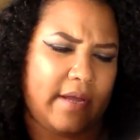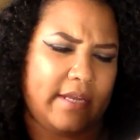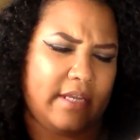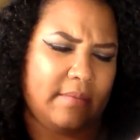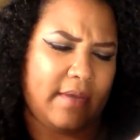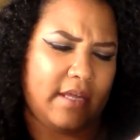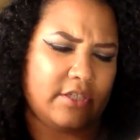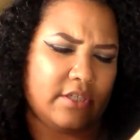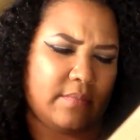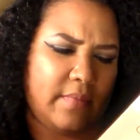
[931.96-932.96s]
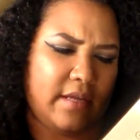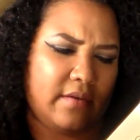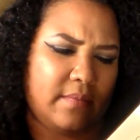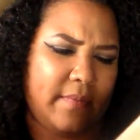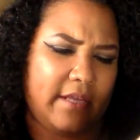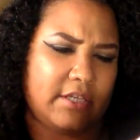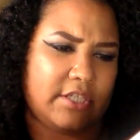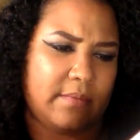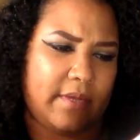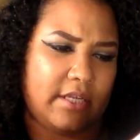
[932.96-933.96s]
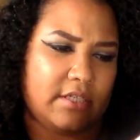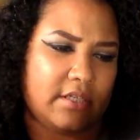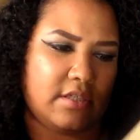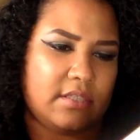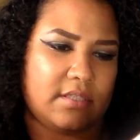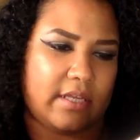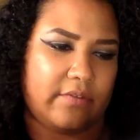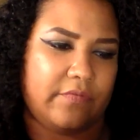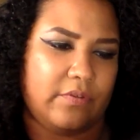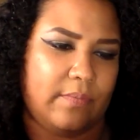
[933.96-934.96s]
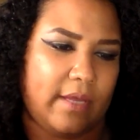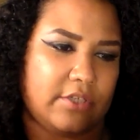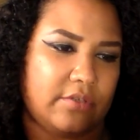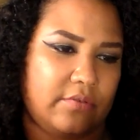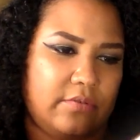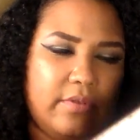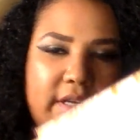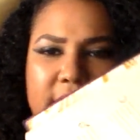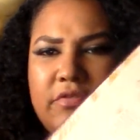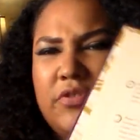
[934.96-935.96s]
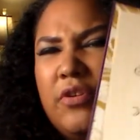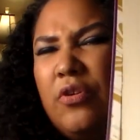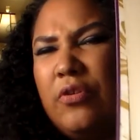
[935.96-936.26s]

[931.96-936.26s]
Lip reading: Binding magic, banishing magic. It's just like a few magical, and gives you the